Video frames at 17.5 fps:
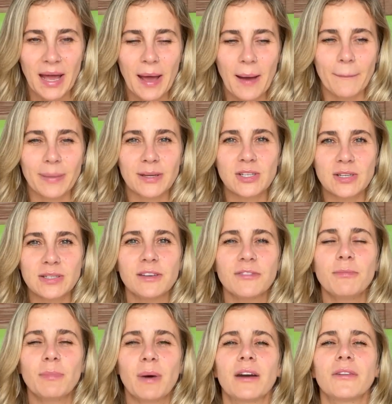But
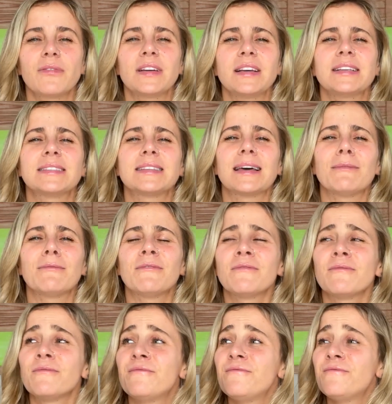Joseph Murphy is a
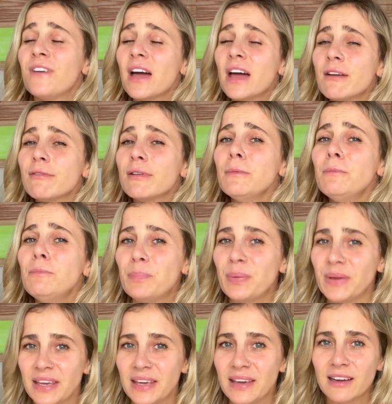very
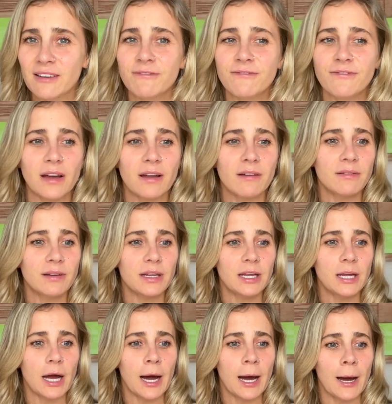big,
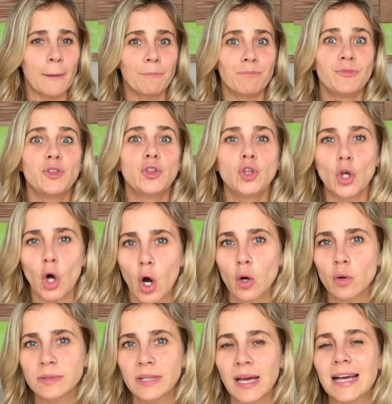very uh,
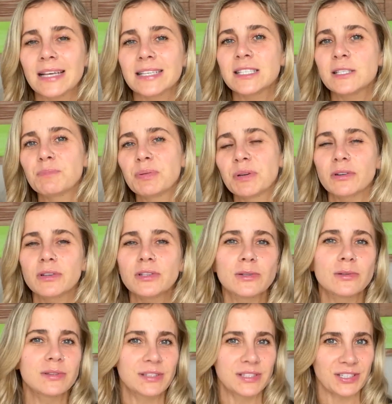known a
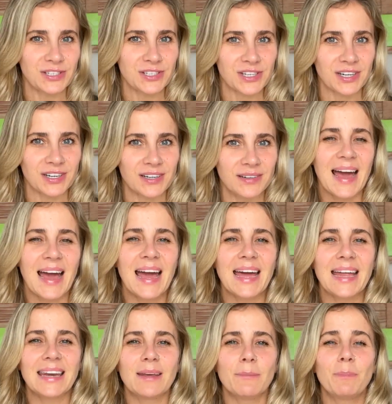spiritual teacher
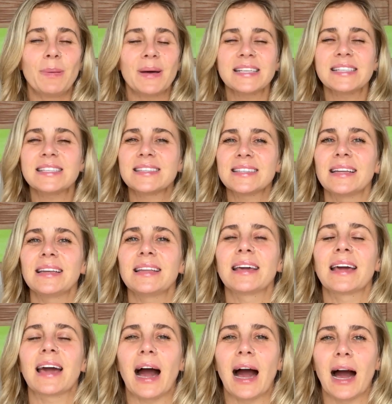and a
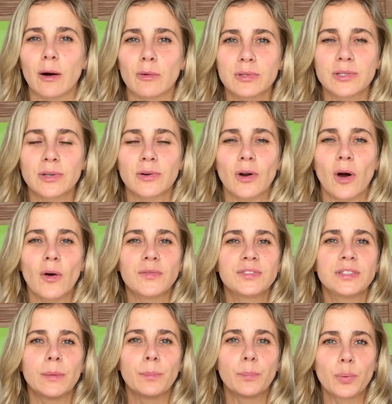best-selling author of
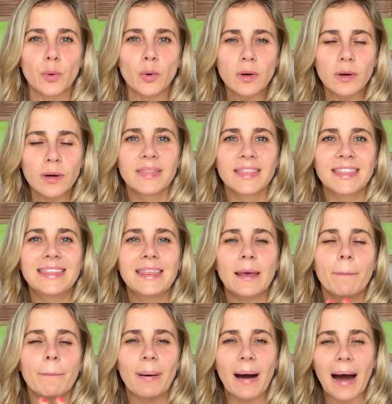the book The
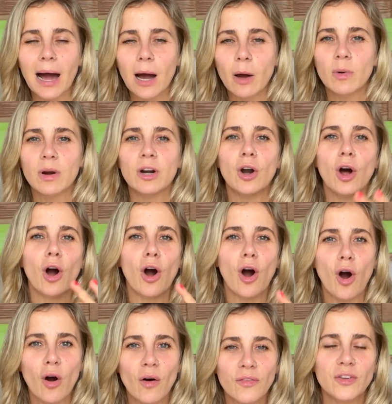Power
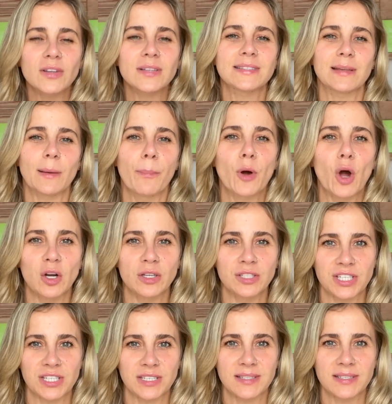of Your
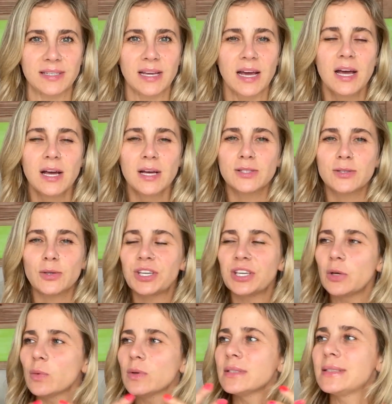Subconscious. So
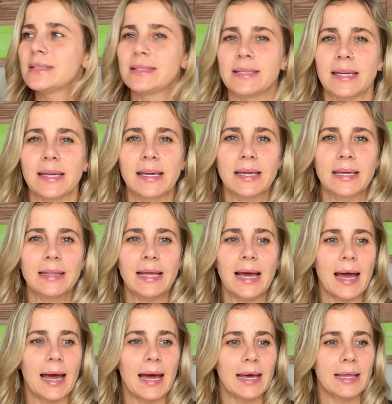he was digging
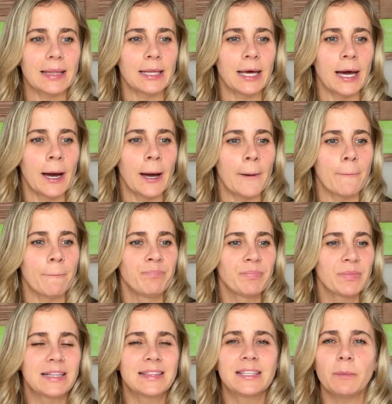and um,
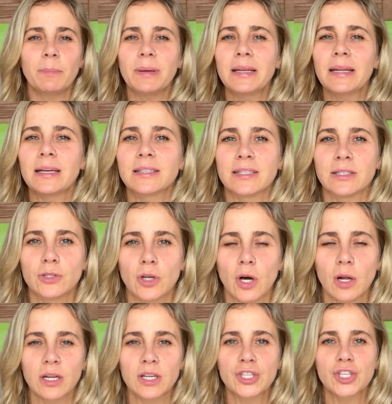deepening the
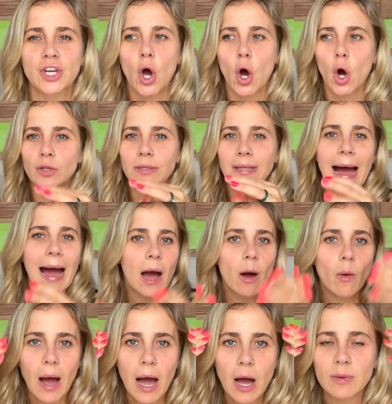knowledge on
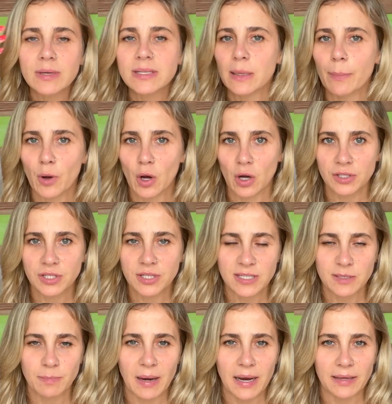how our
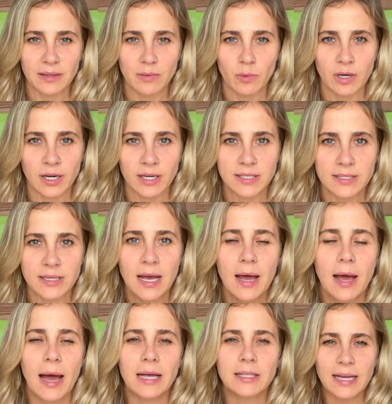subconscious mind works.
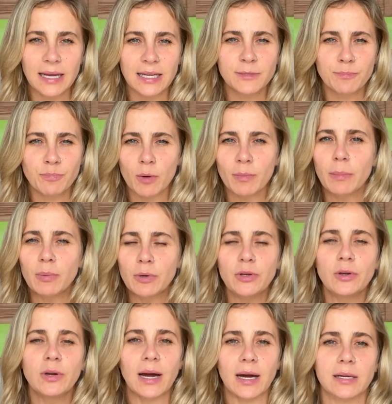And as probably
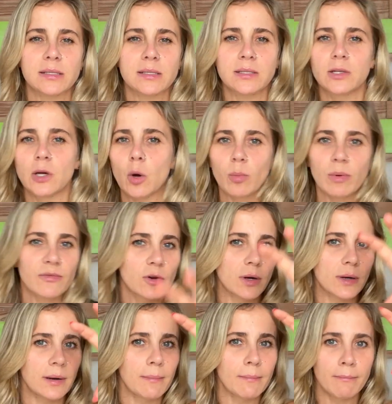you guys know, we've
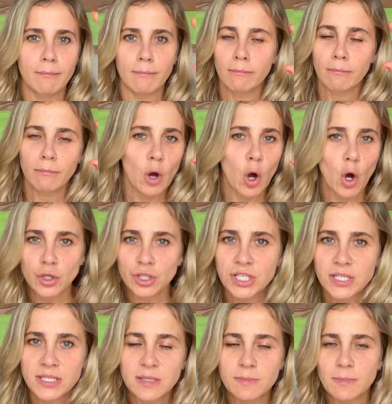got a
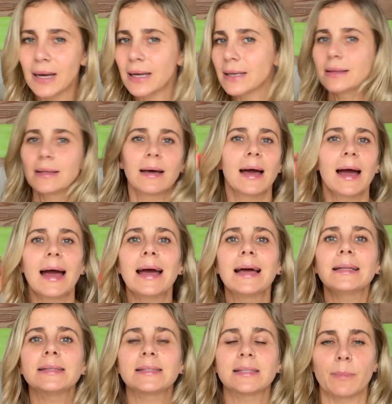conscious mind
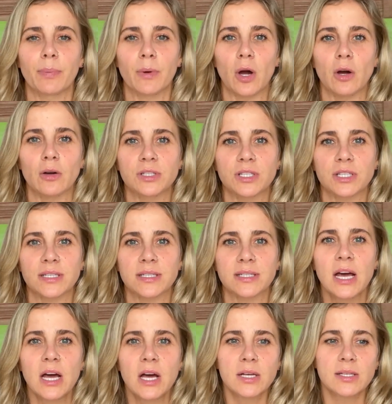and subconscious.
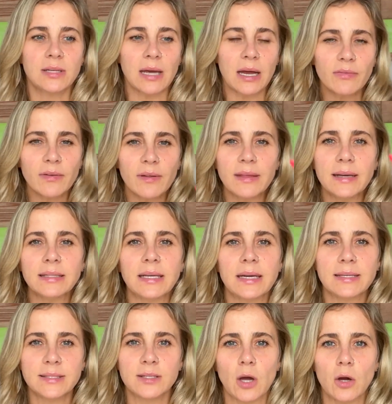So everything that
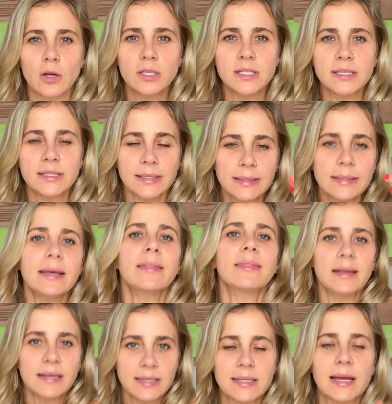is conscious, the
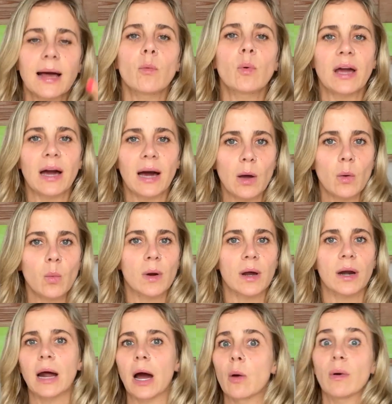things that we are
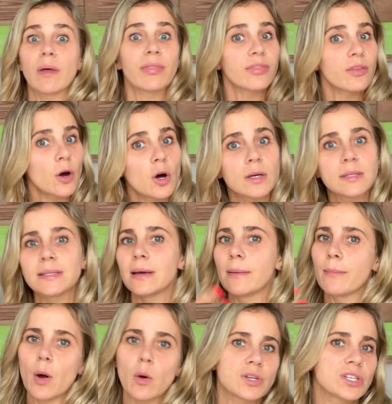aware, our thoughts,
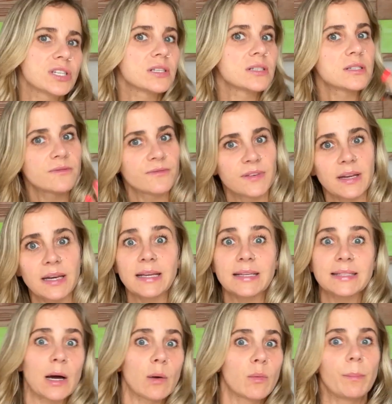emotions,
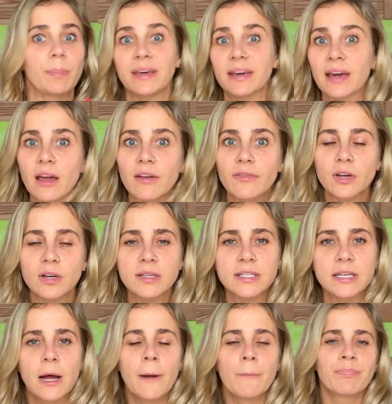feelings, our behaviors,
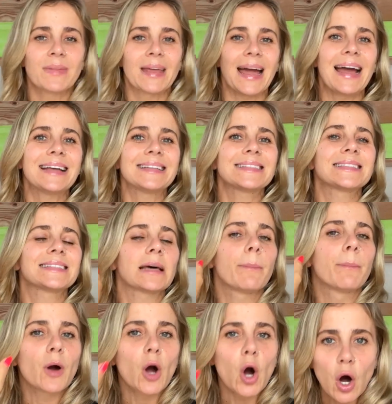and
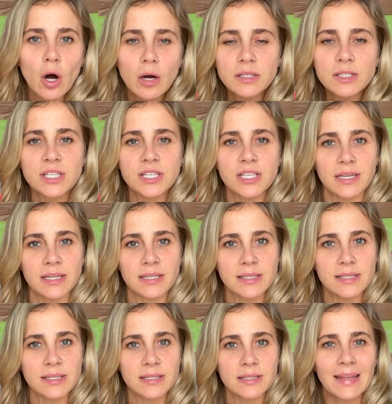
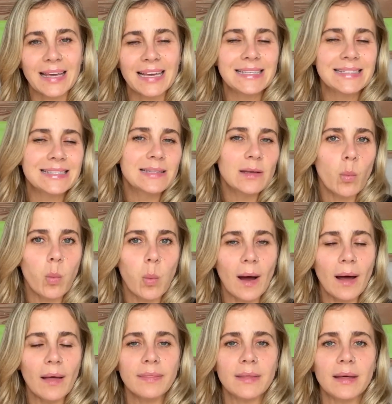subconscious is the
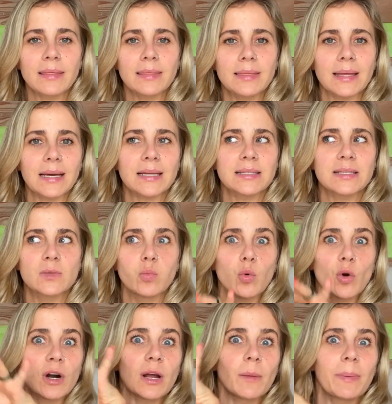one that does
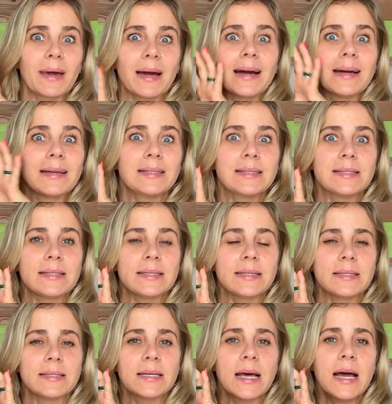work behind the
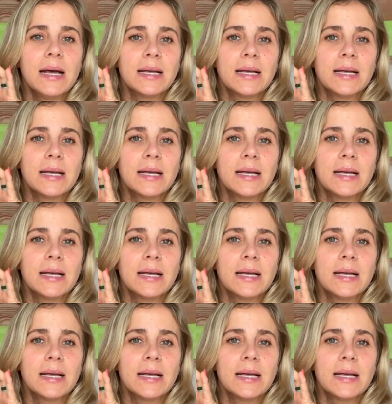scenes.